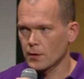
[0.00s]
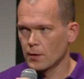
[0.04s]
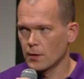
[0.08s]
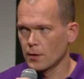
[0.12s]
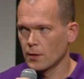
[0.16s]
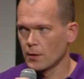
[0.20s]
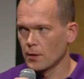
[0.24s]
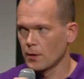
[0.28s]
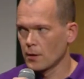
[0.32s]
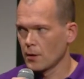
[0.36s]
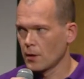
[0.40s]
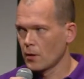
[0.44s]

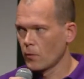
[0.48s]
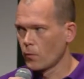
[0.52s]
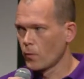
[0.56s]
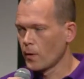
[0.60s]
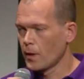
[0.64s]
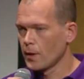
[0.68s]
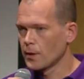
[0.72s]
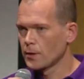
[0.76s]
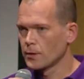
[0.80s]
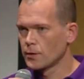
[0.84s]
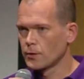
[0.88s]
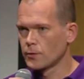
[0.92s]
uh, I
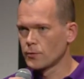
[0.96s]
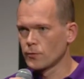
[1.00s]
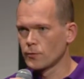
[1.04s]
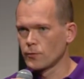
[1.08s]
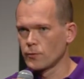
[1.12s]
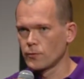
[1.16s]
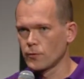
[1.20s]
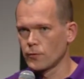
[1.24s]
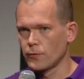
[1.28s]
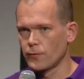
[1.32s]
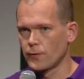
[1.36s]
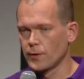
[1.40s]
want
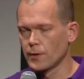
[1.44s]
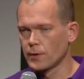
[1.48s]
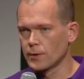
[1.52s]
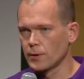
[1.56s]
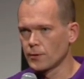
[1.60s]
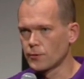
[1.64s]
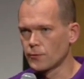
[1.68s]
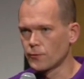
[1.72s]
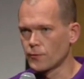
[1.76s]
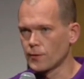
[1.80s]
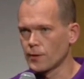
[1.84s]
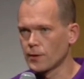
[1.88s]
to fix
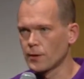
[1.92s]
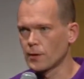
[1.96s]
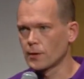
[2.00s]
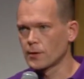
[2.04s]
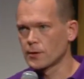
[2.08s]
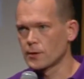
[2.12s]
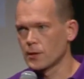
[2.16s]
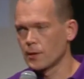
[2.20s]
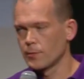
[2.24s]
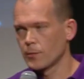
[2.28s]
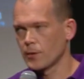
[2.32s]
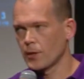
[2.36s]
a trigger,
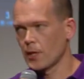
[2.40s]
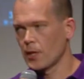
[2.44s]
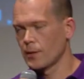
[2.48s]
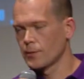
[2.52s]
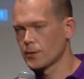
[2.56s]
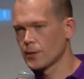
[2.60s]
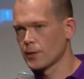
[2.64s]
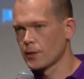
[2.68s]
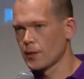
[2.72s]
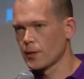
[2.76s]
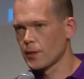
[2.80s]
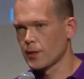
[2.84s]

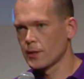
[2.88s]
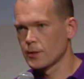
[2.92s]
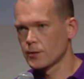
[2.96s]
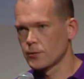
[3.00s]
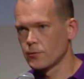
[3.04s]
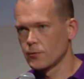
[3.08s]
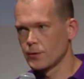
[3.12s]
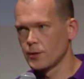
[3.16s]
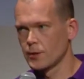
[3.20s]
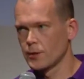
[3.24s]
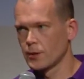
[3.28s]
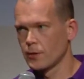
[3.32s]
sometimes it has
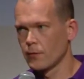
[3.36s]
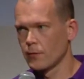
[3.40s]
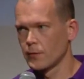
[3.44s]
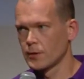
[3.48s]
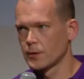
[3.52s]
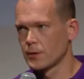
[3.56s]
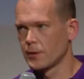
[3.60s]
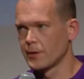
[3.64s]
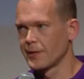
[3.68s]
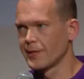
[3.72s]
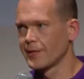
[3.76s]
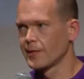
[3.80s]
to deal
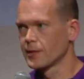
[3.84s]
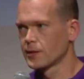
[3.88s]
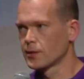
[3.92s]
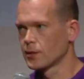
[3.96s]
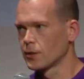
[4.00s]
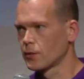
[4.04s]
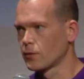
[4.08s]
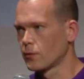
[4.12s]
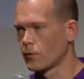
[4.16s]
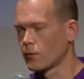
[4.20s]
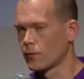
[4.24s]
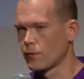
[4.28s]
with
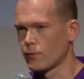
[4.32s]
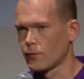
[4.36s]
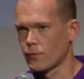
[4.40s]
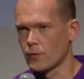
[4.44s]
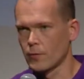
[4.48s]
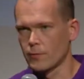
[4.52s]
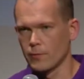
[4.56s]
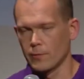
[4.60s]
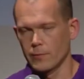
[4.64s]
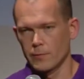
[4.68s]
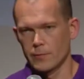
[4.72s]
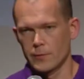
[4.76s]
legacy code
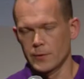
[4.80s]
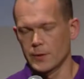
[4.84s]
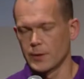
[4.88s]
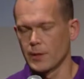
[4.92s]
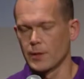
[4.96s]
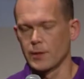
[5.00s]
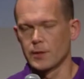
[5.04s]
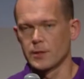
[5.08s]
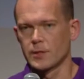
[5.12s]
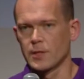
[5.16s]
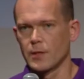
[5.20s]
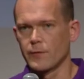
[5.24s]
from,
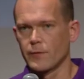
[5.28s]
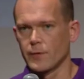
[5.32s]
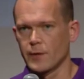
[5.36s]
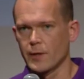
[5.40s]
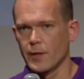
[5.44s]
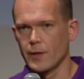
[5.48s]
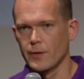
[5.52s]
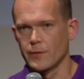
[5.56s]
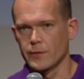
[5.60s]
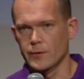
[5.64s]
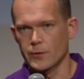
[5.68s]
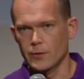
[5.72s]
say, seven
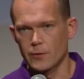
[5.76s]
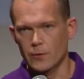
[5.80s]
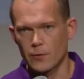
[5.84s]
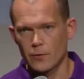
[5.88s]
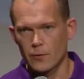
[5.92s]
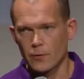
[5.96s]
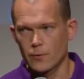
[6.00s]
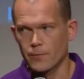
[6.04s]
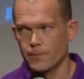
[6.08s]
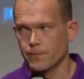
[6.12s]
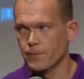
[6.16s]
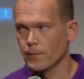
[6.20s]
years
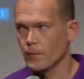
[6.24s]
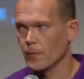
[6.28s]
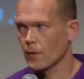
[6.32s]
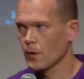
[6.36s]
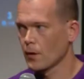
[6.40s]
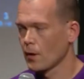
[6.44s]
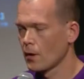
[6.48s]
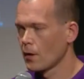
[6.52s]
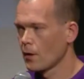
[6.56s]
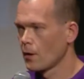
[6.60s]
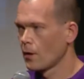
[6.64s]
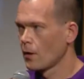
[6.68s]
ago,
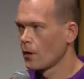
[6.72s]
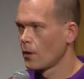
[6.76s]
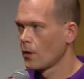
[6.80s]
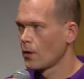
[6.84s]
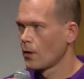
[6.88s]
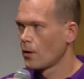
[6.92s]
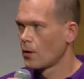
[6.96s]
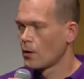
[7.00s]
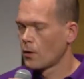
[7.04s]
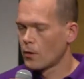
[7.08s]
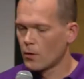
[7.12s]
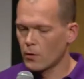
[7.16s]

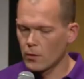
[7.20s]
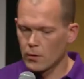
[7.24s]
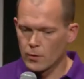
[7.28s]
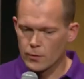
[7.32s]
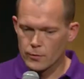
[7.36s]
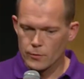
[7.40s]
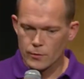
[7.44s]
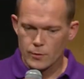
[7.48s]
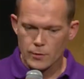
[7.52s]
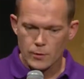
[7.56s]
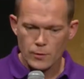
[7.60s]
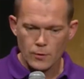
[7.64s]
or
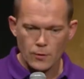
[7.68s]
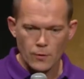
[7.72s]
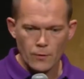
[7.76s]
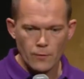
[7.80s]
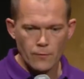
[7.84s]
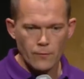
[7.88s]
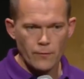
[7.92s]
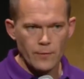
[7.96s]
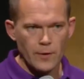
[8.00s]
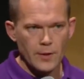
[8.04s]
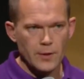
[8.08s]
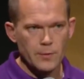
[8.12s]
to
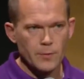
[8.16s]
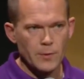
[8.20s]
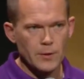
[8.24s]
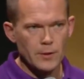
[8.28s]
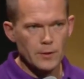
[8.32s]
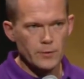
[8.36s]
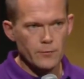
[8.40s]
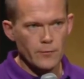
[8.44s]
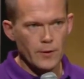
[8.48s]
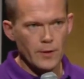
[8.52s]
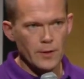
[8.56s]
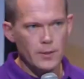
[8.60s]
solve
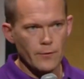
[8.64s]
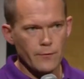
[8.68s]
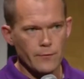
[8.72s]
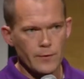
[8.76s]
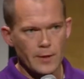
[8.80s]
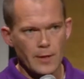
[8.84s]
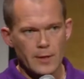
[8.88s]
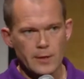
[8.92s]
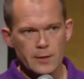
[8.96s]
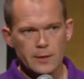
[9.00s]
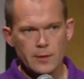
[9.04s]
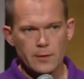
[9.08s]
administrative
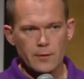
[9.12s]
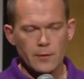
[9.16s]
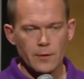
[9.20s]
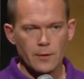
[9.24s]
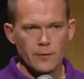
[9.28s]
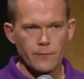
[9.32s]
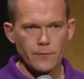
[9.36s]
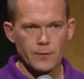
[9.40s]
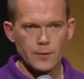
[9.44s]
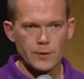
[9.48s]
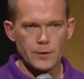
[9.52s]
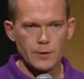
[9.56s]
task
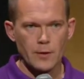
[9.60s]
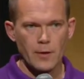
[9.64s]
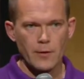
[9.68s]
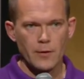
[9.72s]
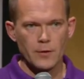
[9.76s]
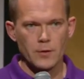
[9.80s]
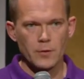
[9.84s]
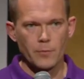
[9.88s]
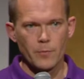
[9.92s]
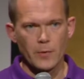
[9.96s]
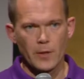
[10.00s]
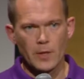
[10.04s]
if it's
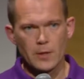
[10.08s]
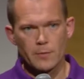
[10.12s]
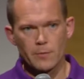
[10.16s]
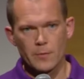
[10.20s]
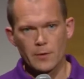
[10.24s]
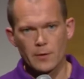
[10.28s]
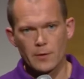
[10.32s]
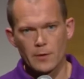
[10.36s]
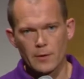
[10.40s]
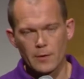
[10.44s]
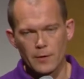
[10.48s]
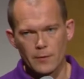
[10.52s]
another
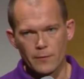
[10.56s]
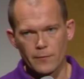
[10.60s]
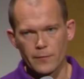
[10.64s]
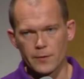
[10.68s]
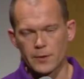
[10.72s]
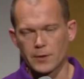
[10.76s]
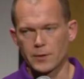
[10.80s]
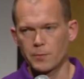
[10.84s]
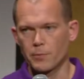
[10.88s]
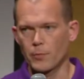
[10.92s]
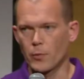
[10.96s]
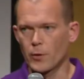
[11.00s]
department, if
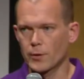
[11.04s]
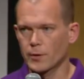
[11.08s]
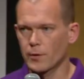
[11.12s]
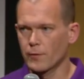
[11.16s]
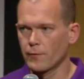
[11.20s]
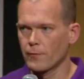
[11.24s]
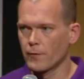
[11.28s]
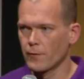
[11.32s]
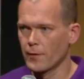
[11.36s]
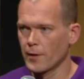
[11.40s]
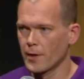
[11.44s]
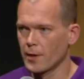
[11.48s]
it's
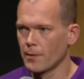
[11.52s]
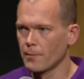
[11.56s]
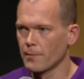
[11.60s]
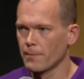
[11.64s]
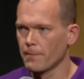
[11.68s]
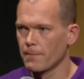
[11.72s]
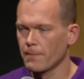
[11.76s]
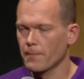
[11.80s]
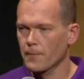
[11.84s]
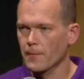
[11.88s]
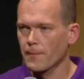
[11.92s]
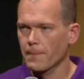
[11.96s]
important for them,
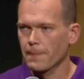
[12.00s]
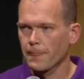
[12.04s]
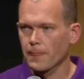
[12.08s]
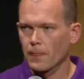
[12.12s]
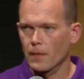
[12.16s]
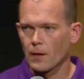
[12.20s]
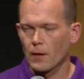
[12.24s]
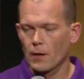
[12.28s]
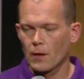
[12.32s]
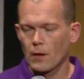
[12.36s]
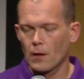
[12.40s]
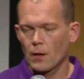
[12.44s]

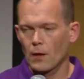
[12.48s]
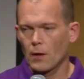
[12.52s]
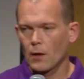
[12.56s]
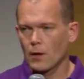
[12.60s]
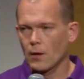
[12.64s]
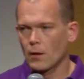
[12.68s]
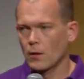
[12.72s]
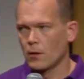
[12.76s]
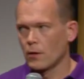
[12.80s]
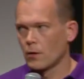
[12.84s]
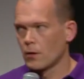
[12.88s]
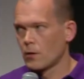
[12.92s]

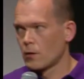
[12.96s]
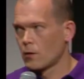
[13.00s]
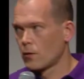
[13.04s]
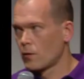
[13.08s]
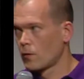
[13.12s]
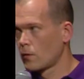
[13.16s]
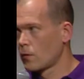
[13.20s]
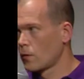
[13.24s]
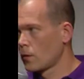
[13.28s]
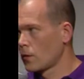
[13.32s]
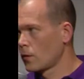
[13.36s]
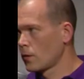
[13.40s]

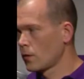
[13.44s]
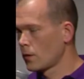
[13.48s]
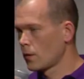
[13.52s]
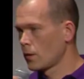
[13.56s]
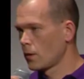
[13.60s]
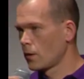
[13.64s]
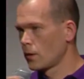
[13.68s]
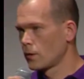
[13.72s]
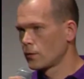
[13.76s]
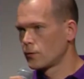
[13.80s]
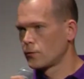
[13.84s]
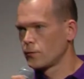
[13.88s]
or
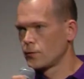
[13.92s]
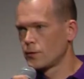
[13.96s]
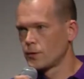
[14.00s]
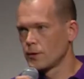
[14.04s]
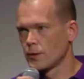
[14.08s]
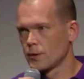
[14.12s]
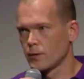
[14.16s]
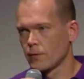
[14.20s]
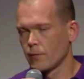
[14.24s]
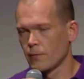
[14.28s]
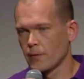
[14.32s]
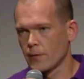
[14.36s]
to
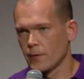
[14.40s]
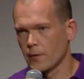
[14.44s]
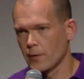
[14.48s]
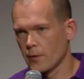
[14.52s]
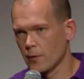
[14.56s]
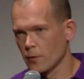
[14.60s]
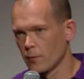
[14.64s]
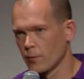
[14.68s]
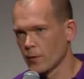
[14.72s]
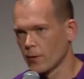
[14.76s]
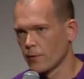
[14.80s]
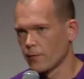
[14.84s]
deal with
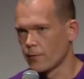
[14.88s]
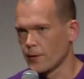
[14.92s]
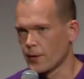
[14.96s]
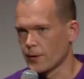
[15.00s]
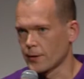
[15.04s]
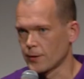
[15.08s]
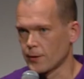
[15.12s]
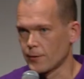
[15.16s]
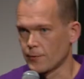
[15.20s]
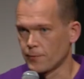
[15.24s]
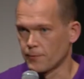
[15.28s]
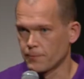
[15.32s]
human
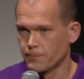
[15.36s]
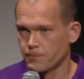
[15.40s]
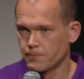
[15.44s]
factor.